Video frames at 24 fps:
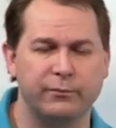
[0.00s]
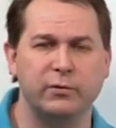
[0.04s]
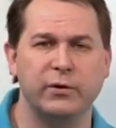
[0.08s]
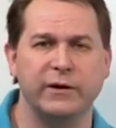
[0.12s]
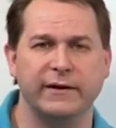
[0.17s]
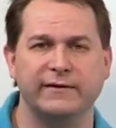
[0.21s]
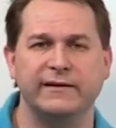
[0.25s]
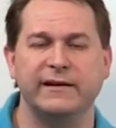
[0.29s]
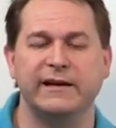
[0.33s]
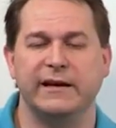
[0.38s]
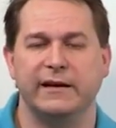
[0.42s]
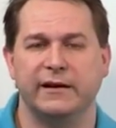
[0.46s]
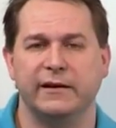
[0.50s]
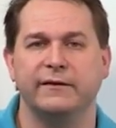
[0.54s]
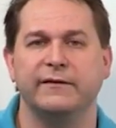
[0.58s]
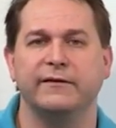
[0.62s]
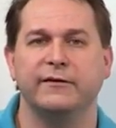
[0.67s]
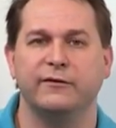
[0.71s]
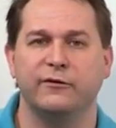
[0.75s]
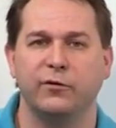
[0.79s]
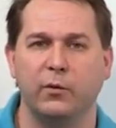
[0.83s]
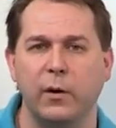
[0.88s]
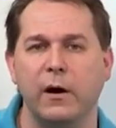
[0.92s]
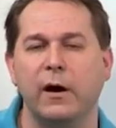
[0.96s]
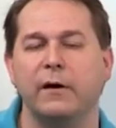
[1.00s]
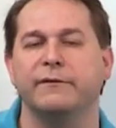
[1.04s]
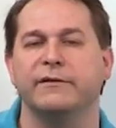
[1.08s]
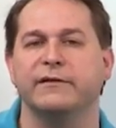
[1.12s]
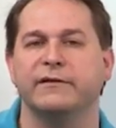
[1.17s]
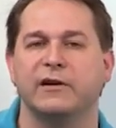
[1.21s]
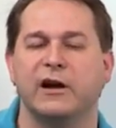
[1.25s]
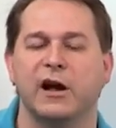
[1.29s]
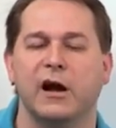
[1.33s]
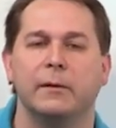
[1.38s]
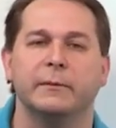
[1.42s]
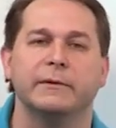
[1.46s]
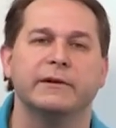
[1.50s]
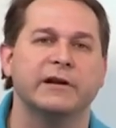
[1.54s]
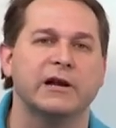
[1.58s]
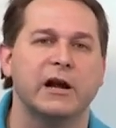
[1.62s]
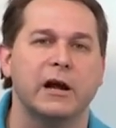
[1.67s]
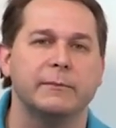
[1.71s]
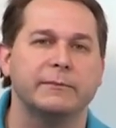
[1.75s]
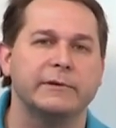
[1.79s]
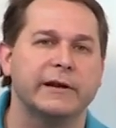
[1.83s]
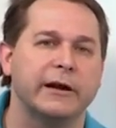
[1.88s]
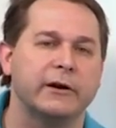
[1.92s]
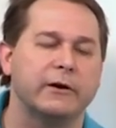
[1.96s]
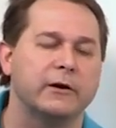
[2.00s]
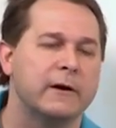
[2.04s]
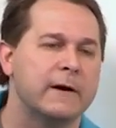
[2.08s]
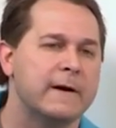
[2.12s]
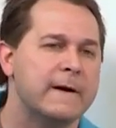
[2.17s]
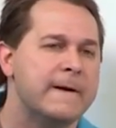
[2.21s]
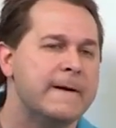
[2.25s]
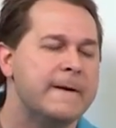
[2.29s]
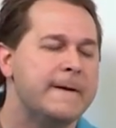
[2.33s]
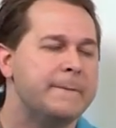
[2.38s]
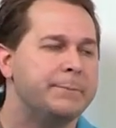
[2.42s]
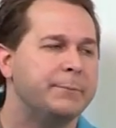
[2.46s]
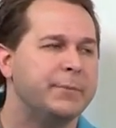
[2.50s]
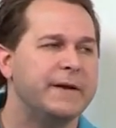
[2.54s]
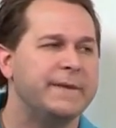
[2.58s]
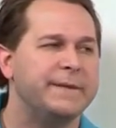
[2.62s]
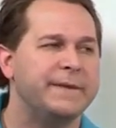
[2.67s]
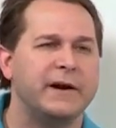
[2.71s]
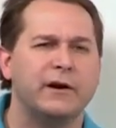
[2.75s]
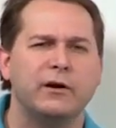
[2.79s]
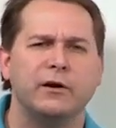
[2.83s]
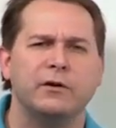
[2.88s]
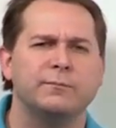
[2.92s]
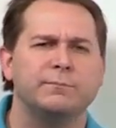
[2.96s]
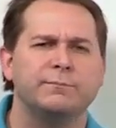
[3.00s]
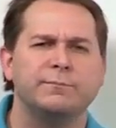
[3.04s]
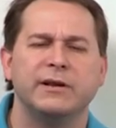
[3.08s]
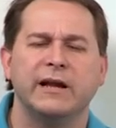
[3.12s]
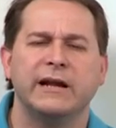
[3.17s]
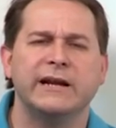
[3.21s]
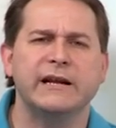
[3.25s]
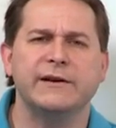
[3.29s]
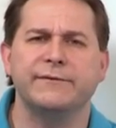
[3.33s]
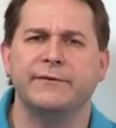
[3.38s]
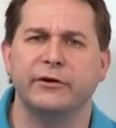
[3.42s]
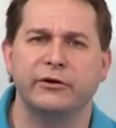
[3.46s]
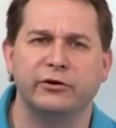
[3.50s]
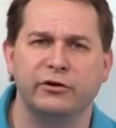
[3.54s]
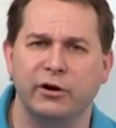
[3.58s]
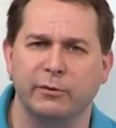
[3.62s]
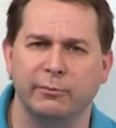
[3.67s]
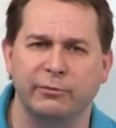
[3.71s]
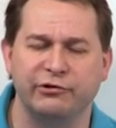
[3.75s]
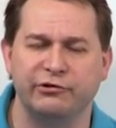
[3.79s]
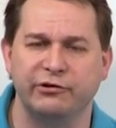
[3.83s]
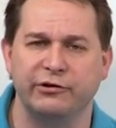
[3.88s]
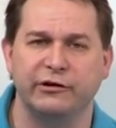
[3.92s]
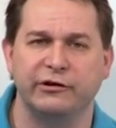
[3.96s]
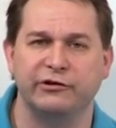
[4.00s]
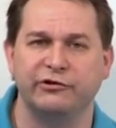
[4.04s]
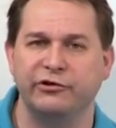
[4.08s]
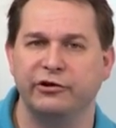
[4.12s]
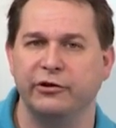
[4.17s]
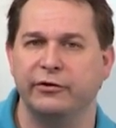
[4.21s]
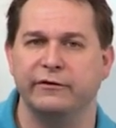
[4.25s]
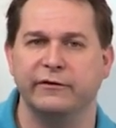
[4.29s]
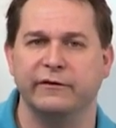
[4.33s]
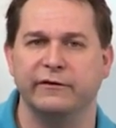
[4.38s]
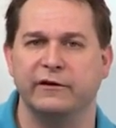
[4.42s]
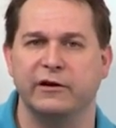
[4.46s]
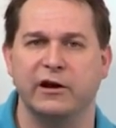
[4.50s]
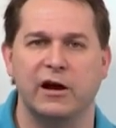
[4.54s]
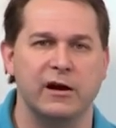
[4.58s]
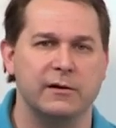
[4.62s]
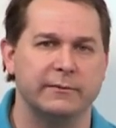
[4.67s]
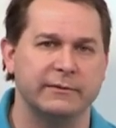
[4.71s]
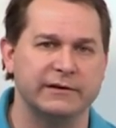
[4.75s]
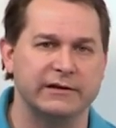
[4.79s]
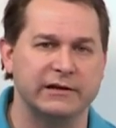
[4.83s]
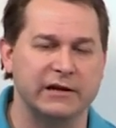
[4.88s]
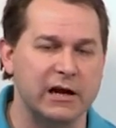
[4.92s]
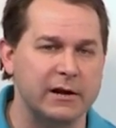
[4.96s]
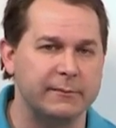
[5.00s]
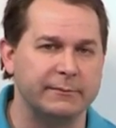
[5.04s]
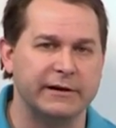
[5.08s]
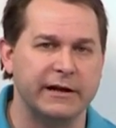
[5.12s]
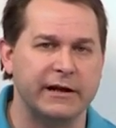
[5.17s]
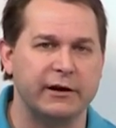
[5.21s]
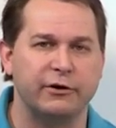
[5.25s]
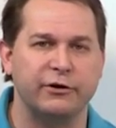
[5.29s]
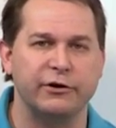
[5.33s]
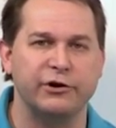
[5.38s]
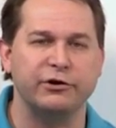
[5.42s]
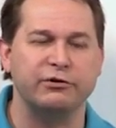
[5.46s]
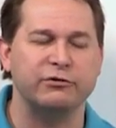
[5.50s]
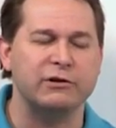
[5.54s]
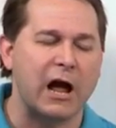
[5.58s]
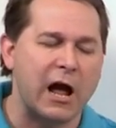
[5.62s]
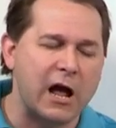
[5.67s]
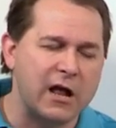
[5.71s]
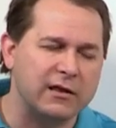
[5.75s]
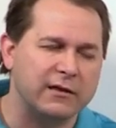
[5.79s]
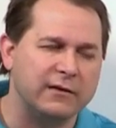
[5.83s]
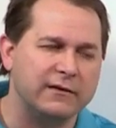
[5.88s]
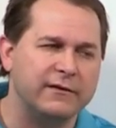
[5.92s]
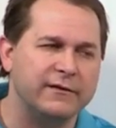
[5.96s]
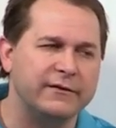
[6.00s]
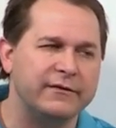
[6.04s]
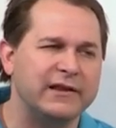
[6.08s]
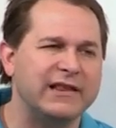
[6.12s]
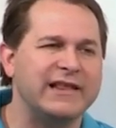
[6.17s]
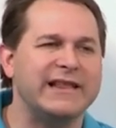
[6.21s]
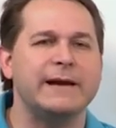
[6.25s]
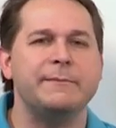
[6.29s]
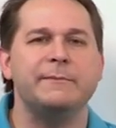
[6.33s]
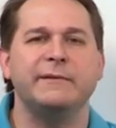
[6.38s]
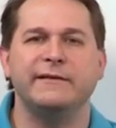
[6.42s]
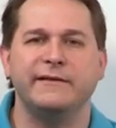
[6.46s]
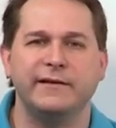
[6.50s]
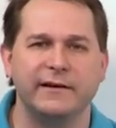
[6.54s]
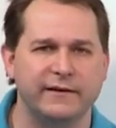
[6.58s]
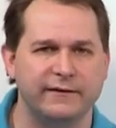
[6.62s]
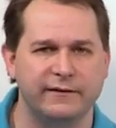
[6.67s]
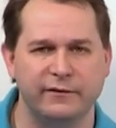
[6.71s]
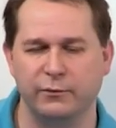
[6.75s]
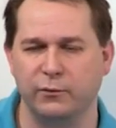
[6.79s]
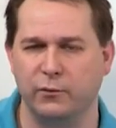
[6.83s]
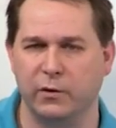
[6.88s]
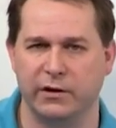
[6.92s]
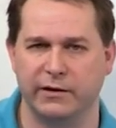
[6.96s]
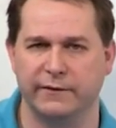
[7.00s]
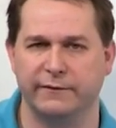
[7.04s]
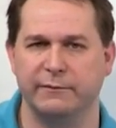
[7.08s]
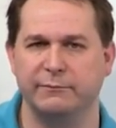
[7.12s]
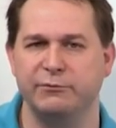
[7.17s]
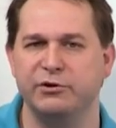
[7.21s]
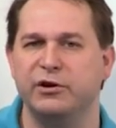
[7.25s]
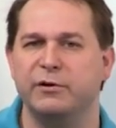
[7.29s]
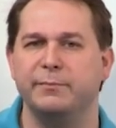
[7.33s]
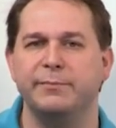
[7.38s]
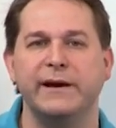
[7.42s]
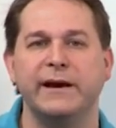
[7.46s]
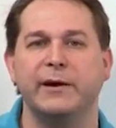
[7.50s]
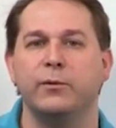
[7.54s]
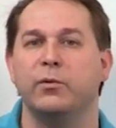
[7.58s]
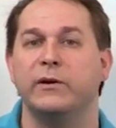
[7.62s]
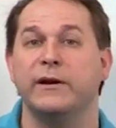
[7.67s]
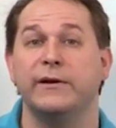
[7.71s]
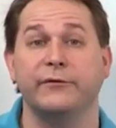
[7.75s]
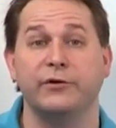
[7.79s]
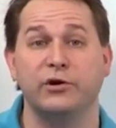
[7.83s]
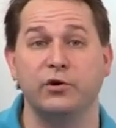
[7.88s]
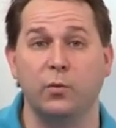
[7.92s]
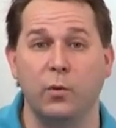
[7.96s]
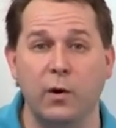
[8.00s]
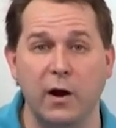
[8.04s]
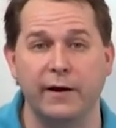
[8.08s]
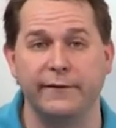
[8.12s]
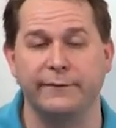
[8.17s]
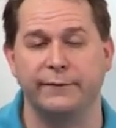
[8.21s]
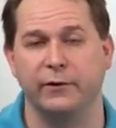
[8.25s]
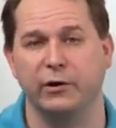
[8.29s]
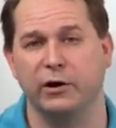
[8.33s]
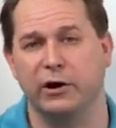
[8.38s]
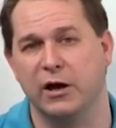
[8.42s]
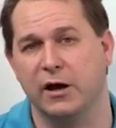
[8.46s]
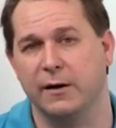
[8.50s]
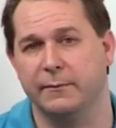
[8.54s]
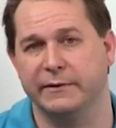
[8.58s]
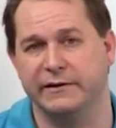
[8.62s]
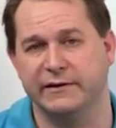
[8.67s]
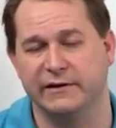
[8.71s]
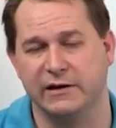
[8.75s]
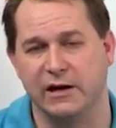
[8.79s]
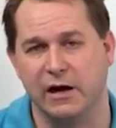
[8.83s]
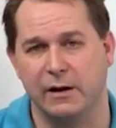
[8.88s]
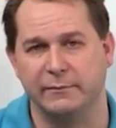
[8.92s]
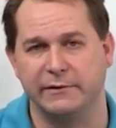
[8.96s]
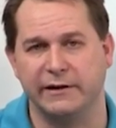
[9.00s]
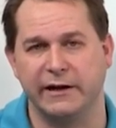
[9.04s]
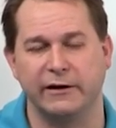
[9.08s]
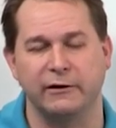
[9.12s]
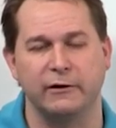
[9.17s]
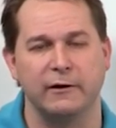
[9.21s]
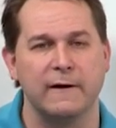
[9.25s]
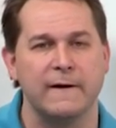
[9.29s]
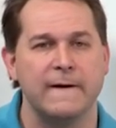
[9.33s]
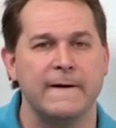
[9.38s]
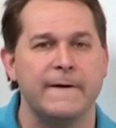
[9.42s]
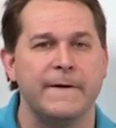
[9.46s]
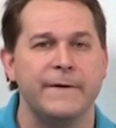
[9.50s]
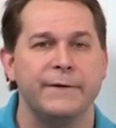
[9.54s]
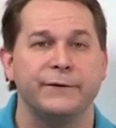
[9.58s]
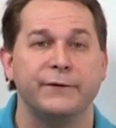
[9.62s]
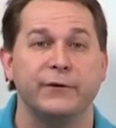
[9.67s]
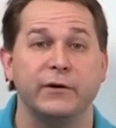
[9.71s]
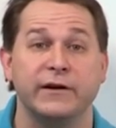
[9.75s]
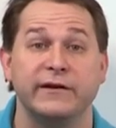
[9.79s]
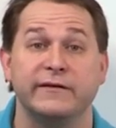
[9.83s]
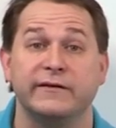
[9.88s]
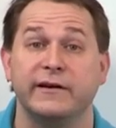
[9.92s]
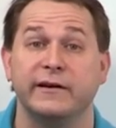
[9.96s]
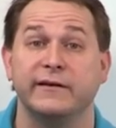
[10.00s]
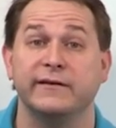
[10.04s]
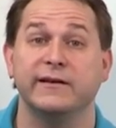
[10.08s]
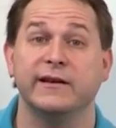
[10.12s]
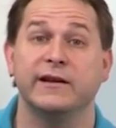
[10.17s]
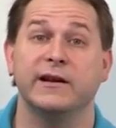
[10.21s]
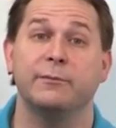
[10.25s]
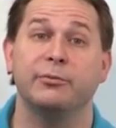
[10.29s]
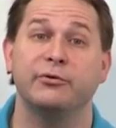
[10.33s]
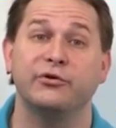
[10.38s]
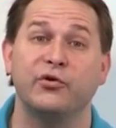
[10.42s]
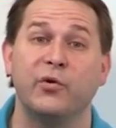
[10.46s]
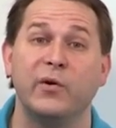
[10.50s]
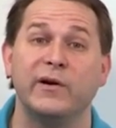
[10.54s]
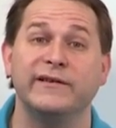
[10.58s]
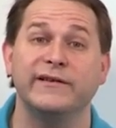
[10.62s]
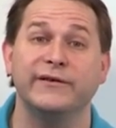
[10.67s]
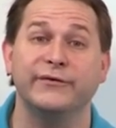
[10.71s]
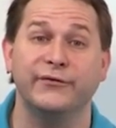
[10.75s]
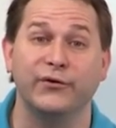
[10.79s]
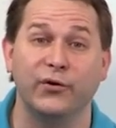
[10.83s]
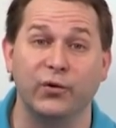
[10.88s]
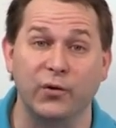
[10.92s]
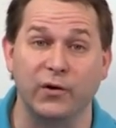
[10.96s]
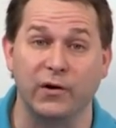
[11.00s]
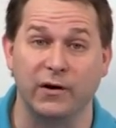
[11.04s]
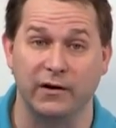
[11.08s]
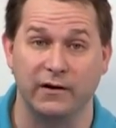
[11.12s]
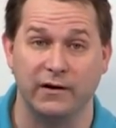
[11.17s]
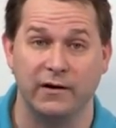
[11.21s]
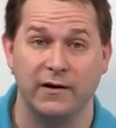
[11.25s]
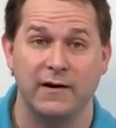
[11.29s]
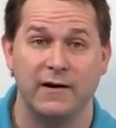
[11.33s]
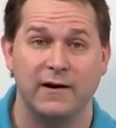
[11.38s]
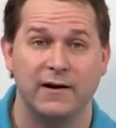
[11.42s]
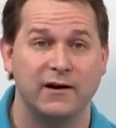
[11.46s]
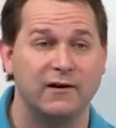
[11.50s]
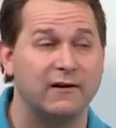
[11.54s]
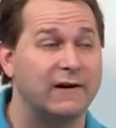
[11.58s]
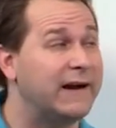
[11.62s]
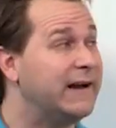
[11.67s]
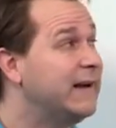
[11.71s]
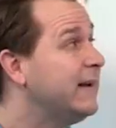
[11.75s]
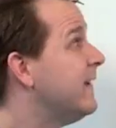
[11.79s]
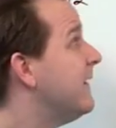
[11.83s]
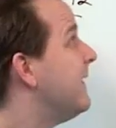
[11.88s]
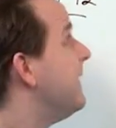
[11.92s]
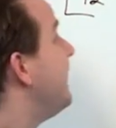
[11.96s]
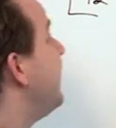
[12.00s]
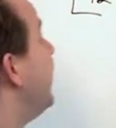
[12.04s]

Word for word: with to get us 12 as a common denominator. But there are plenty of other numbers you could choose as a common denominator. You're not limited to one of them. You could pick whatever you want for a common denominator. For instance, the number 24, all right?